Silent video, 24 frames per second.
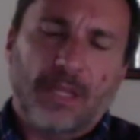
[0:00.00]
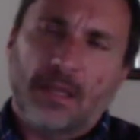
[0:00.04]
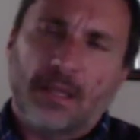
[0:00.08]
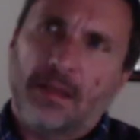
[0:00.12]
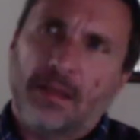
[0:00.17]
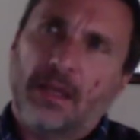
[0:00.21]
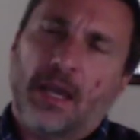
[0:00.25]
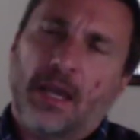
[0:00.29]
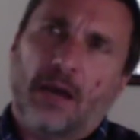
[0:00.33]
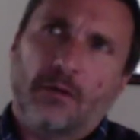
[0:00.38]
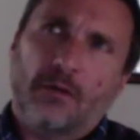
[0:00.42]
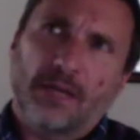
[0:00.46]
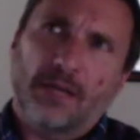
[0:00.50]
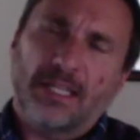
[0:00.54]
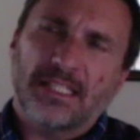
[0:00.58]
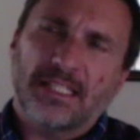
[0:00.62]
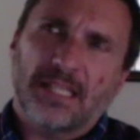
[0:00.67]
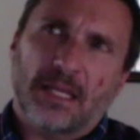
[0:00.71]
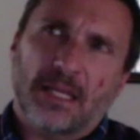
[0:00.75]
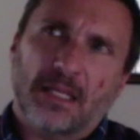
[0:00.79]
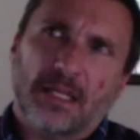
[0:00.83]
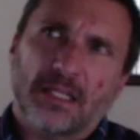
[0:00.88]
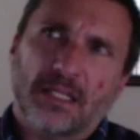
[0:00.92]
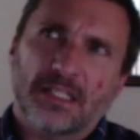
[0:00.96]
how would I
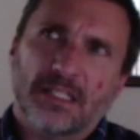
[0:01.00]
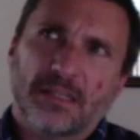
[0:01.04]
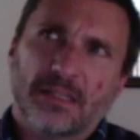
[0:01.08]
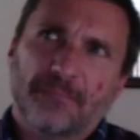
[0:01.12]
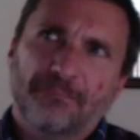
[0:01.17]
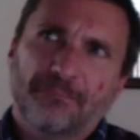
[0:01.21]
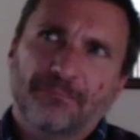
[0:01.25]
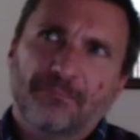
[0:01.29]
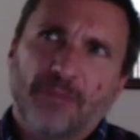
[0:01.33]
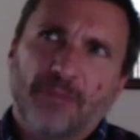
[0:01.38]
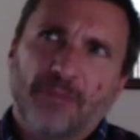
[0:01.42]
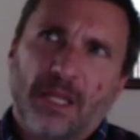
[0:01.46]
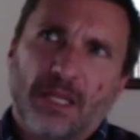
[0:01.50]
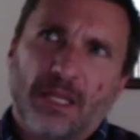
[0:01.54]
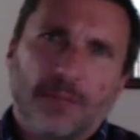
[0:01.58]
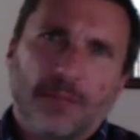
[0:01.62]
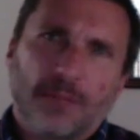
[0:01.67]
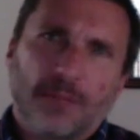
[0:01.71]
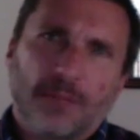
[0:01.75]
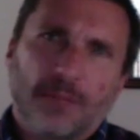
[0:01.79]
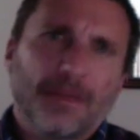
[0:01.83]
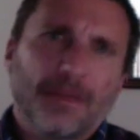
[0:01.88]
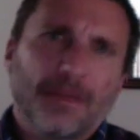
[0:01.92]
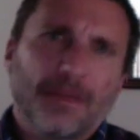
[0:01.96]
say this? That
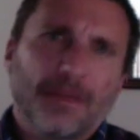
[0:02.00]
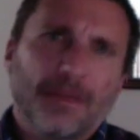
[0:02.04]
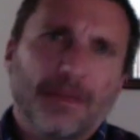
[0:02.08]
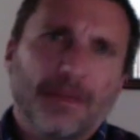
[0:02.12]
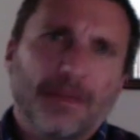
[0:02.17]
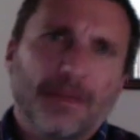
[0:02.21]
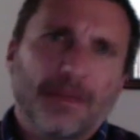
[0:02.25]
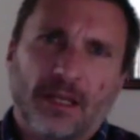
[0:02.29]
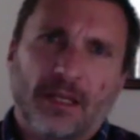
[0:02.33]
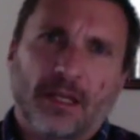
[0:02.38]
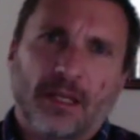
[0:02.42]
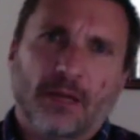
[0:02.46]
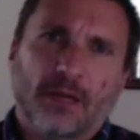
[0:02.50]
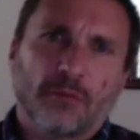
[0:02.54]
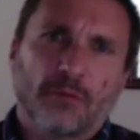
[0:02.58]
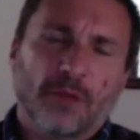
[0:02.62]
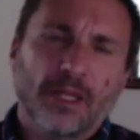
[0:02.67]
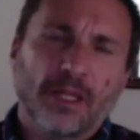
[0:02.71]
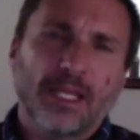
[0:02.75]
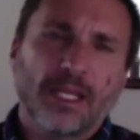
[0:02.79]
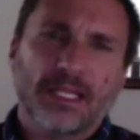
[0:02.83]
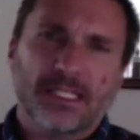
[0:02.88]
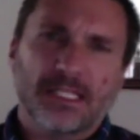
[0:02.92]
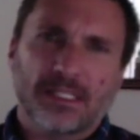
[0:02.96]
my gender identity
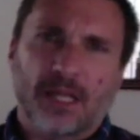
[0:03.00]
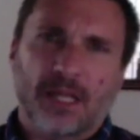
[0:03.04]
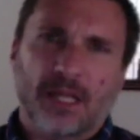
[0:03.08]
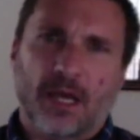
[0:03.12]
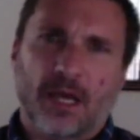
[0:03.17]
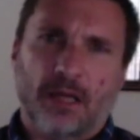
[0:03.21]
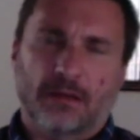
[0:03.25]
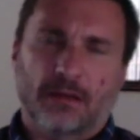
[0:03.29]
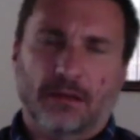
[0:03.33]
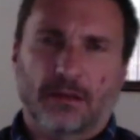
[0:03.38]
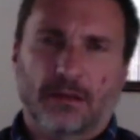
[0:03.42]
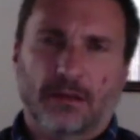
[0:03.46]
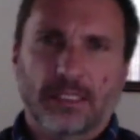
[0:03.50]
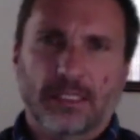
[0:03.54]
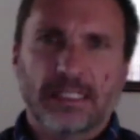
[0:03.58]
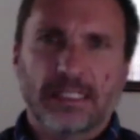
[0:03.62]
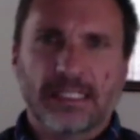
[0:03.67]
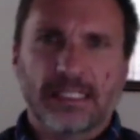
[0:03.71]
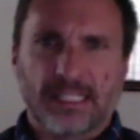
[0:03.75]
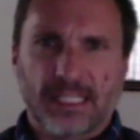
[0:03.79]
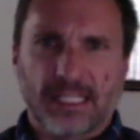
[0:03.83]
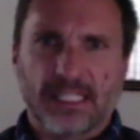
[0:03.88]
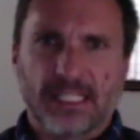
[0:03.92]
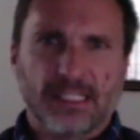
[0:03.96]
really is not
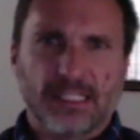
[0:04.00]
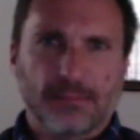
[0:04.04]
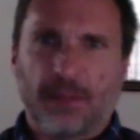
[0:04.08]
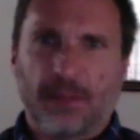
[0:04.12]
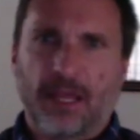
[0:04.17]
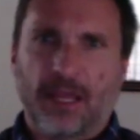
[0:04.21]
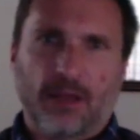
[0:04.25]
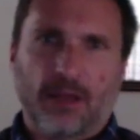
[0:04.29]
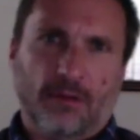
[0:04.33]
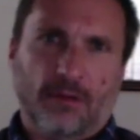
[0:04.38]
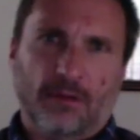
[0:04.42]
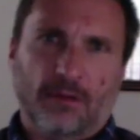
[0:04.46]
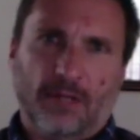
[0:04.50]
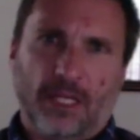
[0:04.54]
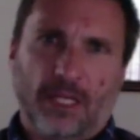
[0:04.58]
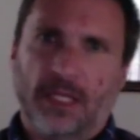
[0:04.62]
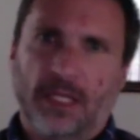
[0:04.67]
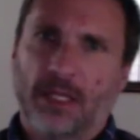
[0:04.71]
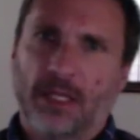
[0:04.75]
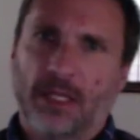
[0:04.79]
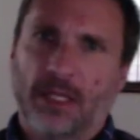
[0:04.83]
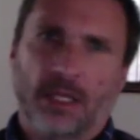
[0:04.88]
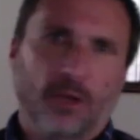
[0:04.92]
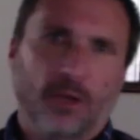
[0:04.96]
cis male
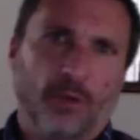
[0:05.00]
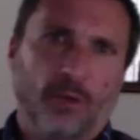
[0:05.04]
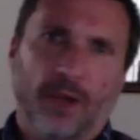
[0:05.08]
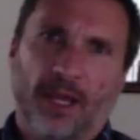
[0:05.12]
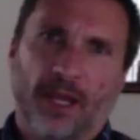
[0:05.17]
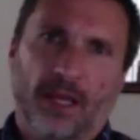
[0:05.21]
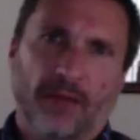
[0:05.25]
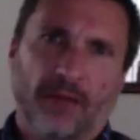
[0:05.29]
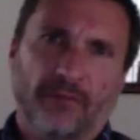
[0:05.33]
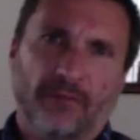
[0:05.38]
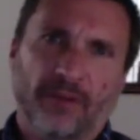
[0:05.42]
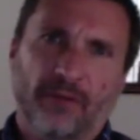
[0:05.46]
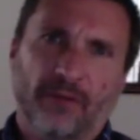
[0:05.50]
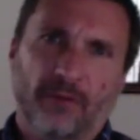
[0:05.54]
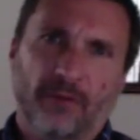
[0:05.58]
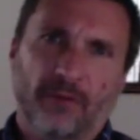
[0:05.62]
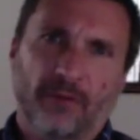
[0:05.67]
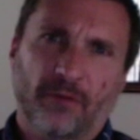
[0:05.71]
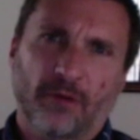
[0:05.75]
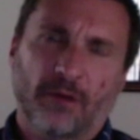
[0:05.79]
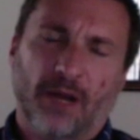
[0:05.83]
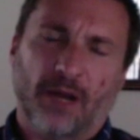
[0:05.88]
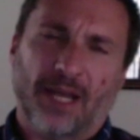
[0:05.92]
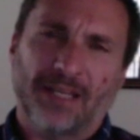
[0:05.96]
in any way. I've
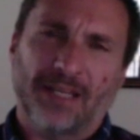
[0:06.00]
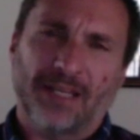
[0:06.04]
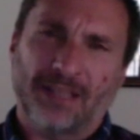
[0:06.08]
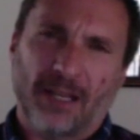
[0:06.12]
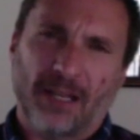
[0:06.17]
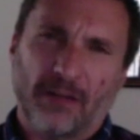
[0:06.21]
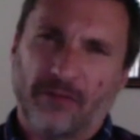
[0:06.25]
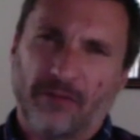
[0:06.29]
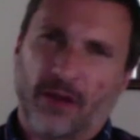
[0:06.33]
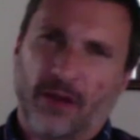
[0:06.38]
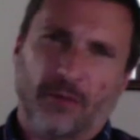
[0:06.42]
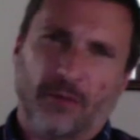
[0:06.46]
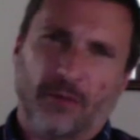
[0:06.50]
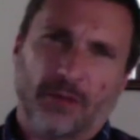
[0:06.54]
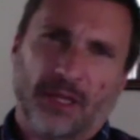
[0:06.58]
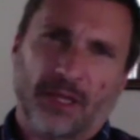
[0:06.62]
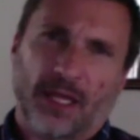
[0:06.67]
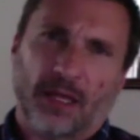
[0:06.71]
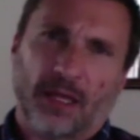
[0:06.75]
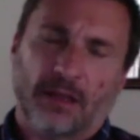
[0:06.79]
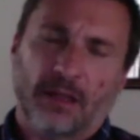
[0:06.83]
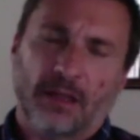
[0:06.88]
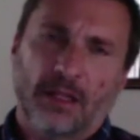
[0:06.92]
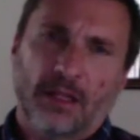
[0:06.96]
never identified with
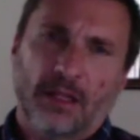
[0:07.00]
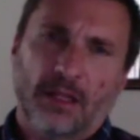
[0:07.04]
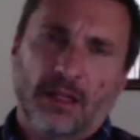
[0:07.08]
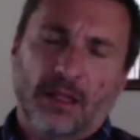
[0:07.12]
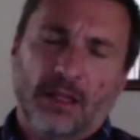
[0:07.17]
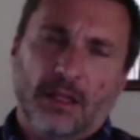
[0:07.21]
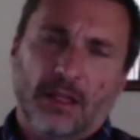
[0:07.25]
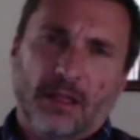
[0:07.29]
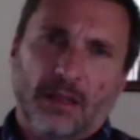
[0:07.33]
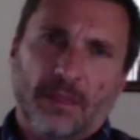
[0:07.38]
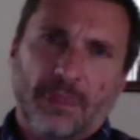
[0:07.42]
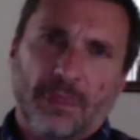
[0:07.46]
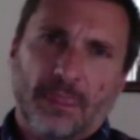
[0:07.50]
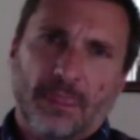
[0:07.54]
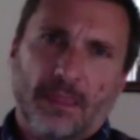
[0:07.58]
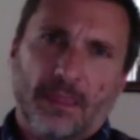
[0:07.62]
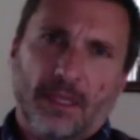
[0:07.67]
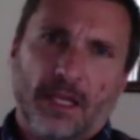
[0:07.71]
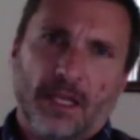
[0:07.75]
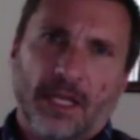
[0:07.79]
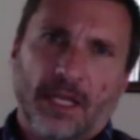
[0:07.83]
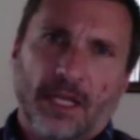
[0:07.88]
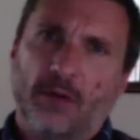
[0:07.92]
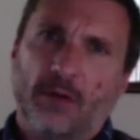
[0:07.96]
that. And
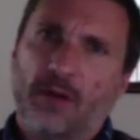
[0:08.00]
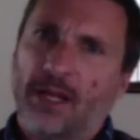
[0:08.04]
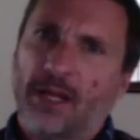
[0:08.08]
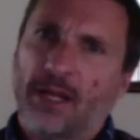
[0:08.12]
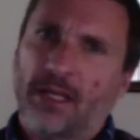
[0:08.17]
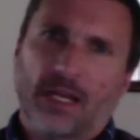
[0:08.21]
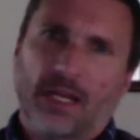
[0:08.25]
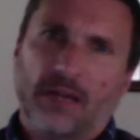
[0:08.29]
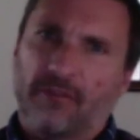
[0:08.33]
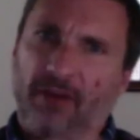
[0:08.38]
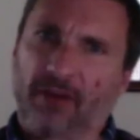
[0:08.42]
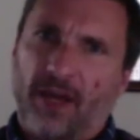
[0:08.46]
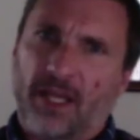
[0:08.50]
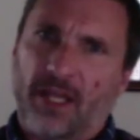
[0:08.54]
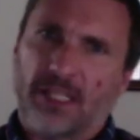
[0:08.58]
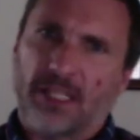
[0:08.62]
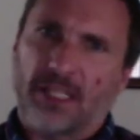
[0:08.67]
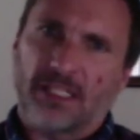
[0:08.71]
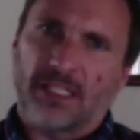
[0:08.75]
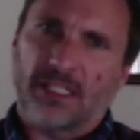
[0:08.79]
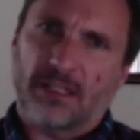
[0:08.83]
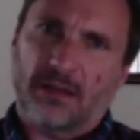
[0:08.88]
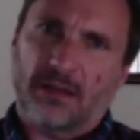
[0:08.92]
I don't identify as